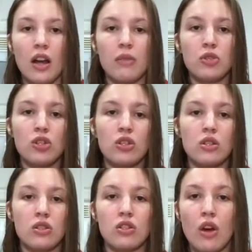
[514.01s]
I'm just
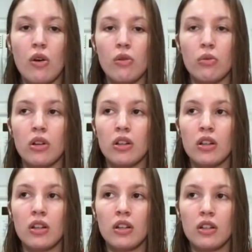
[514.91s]
so
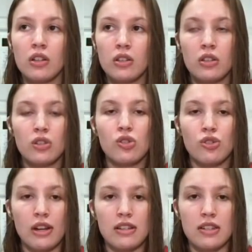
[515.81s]

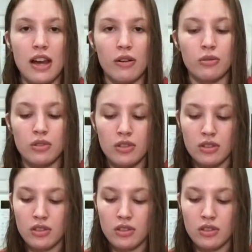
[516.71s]
stressed out.